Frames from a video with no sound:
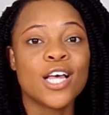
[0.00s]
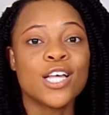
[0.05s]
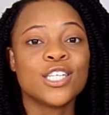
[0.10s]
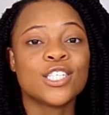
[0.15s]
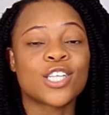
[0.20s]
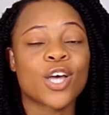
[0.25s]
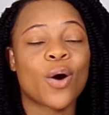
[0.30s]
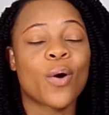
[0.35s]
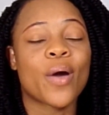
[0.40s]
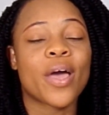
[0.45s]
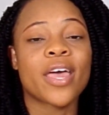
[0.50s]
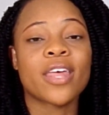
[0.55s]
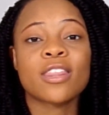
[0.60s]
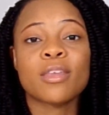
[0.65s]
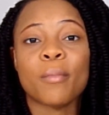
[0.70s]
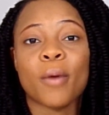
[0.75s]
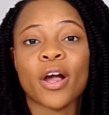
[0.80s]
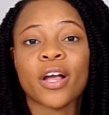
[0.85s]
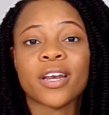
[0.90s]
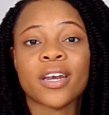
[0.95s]
So in
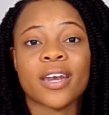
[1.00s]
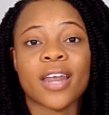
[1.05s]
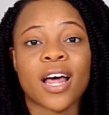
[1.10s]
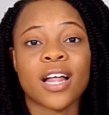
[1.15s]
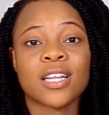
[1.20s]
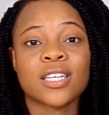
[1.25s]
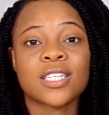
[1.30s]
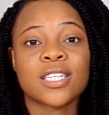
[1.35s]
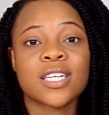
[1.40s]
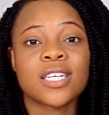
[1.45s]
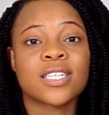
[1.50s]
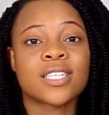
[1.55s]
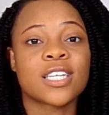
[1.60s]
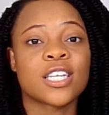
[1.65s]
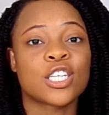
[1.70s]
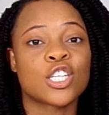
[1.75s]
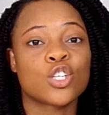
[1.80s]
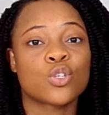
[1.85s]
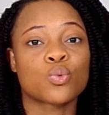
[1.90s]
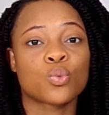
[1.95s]
the market analysis,
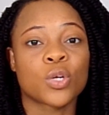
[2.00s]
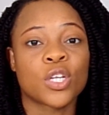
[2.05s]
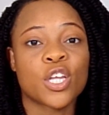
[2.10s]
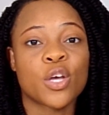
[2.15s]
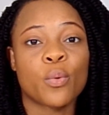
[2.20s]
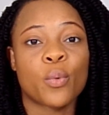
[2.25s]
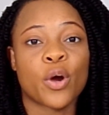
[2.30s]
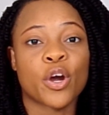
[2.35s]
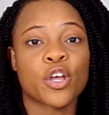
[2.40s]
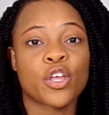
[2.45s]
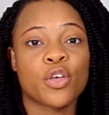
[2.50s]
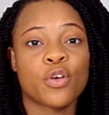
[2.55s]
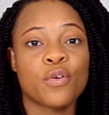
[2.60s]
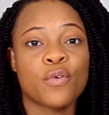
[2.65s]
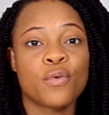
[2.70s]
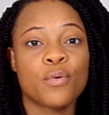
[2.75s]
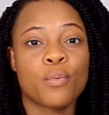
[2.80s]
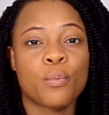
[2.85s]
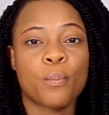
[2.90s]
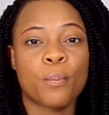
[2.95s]
this is really where
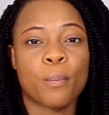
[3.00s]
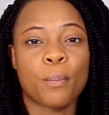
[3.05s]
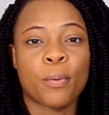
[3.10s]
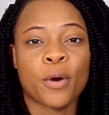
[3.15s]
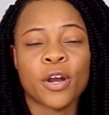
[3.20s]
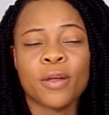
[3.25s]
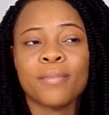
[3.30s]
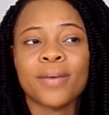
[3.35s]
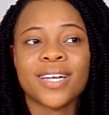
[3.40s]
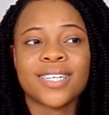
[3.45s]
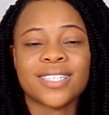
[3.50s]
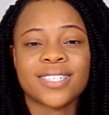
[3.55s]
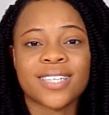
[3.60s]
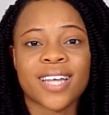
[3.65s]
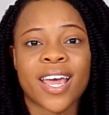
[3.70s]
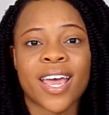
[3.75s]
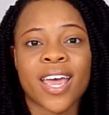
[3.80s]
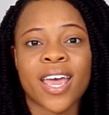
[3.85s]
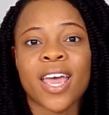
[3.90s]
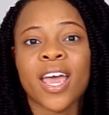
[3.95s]
you pretty much
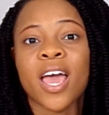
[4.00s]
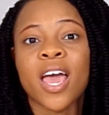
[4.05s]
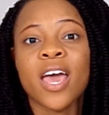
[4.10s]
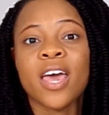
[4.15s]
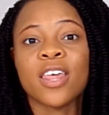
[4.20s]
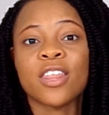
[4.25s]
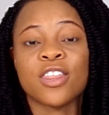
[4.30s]
say,